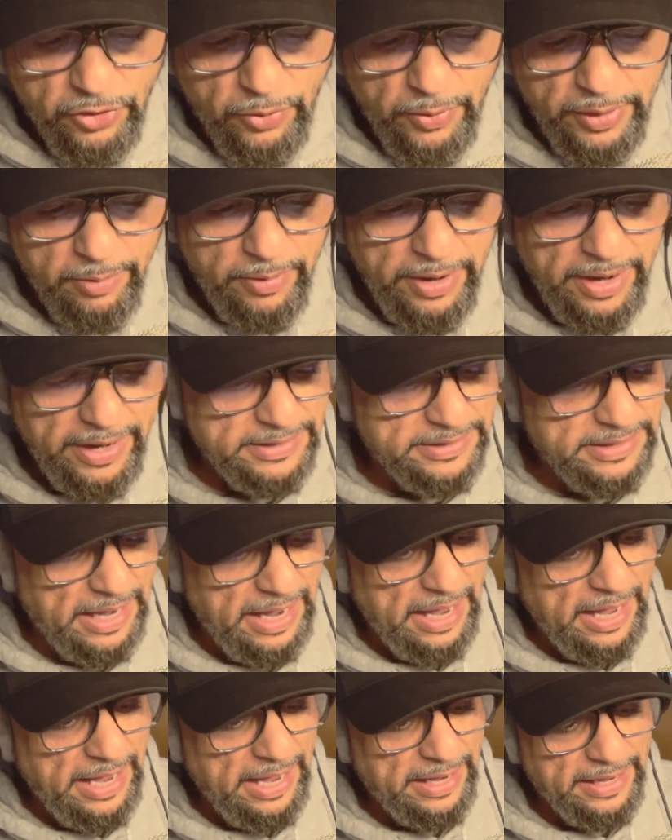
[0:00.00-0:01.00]
anyways, so
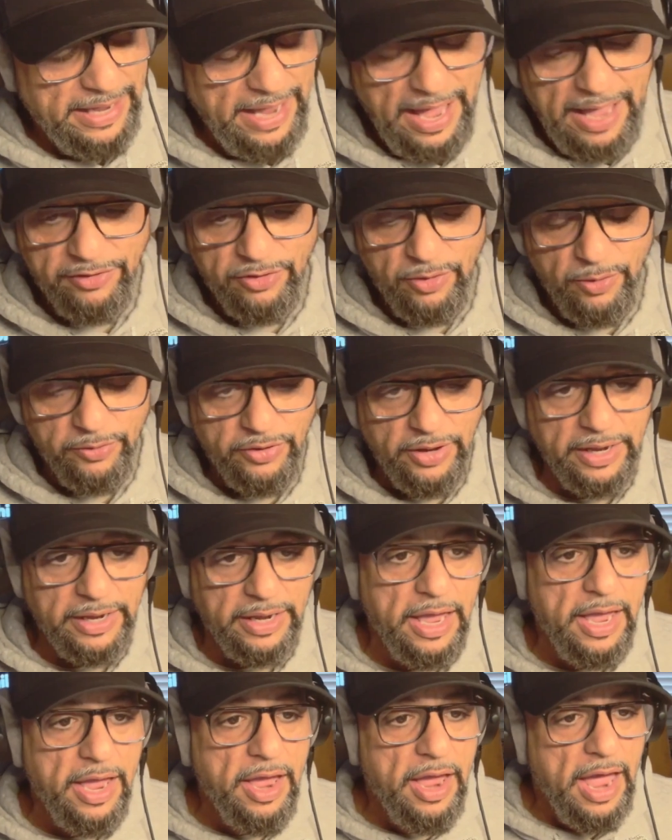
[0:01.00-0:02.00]
I was
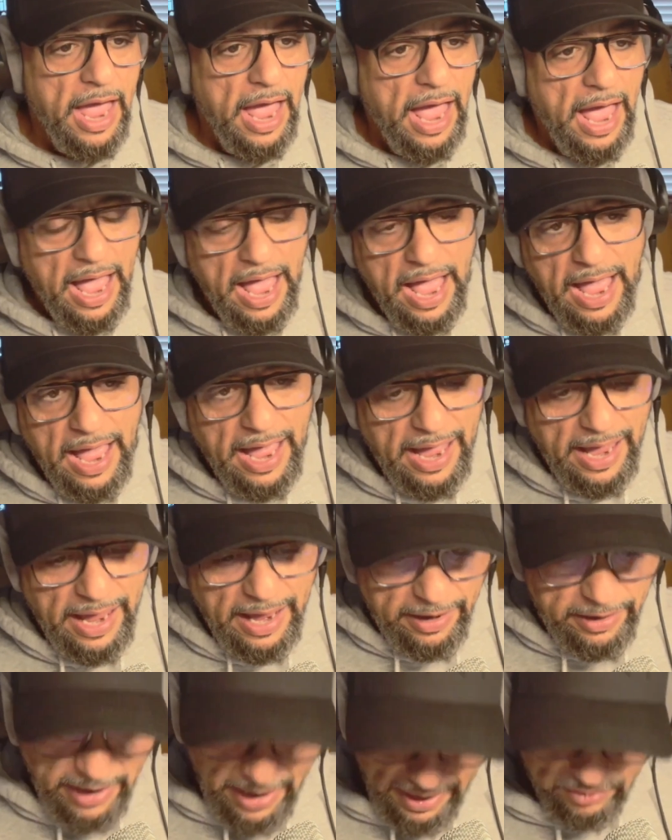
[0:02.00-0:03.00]
like,
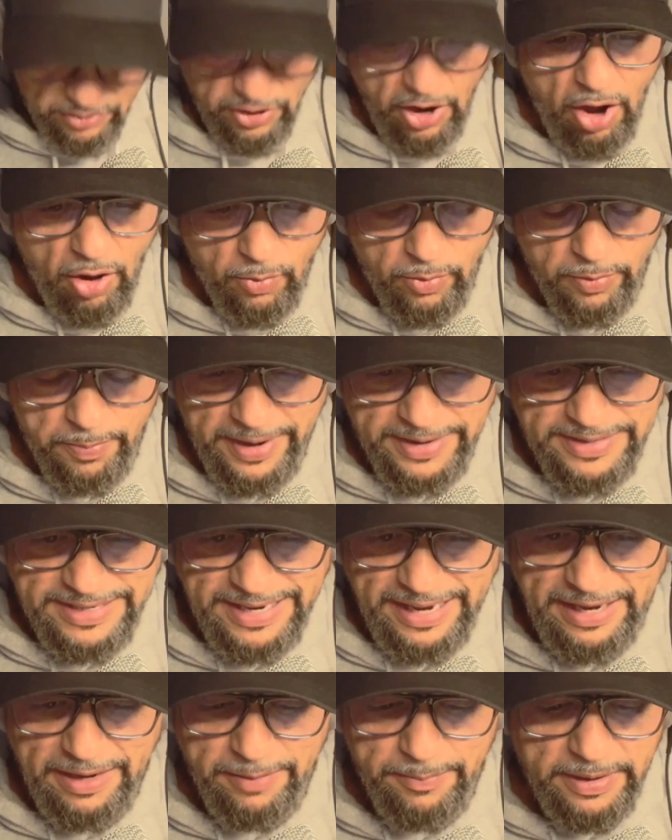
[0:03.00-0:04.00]
I had a talk with my
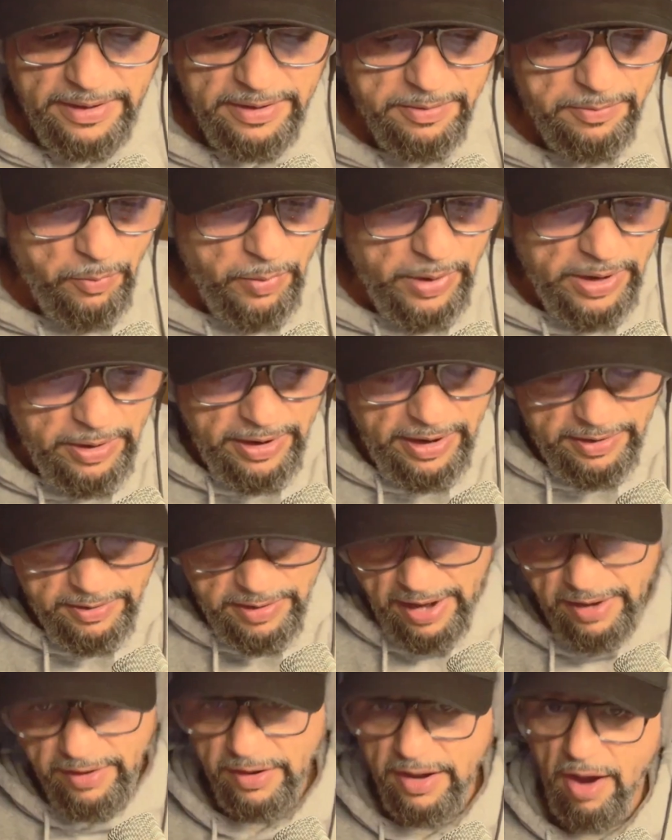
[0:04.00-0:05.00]
team, and we
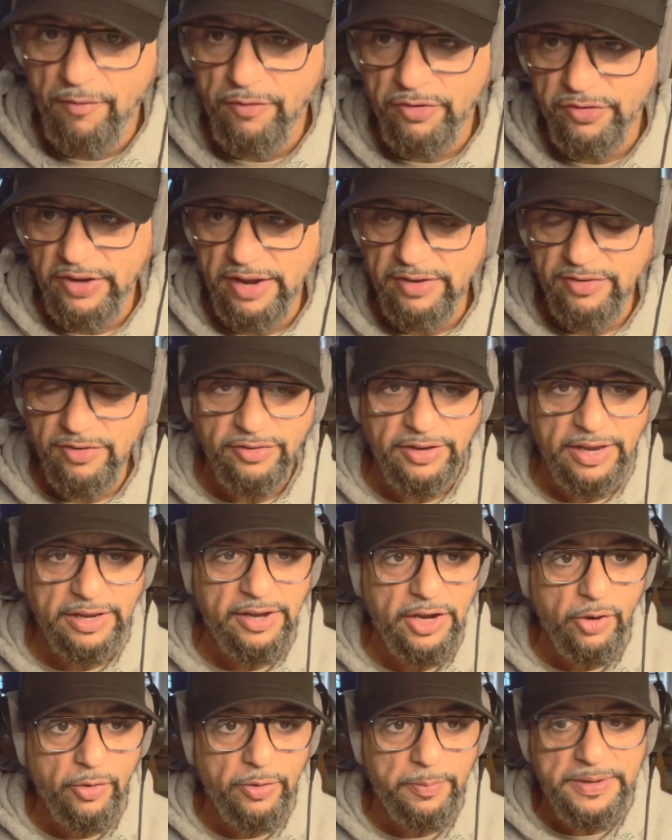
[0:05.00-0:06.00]
had a conversation. It's like,
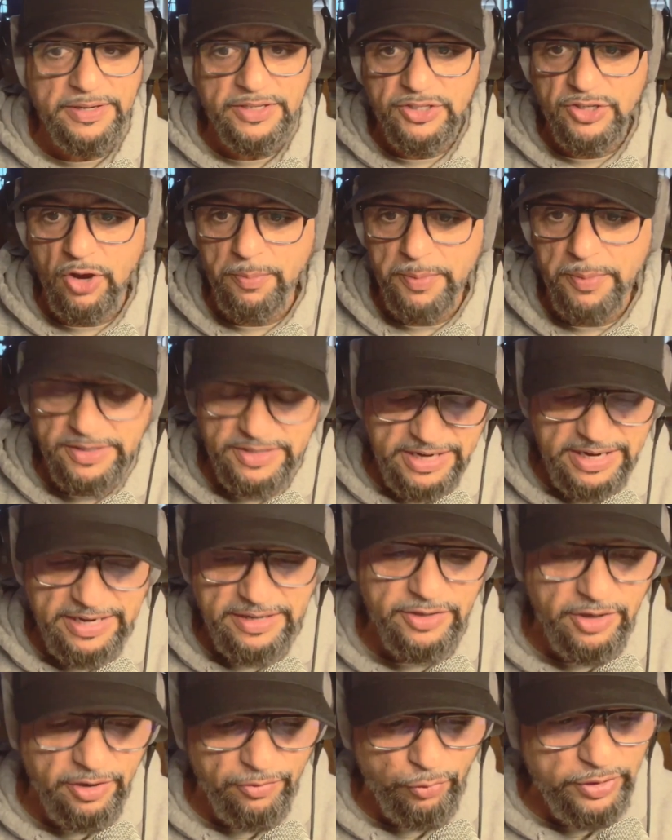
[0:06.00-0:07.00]
it'd be so much
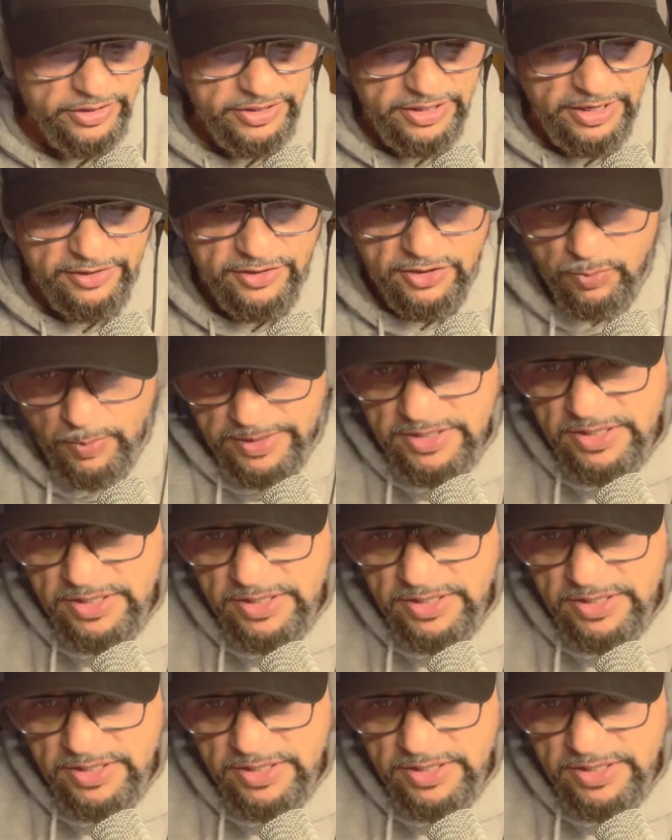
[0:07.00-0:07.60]
easier if we just switched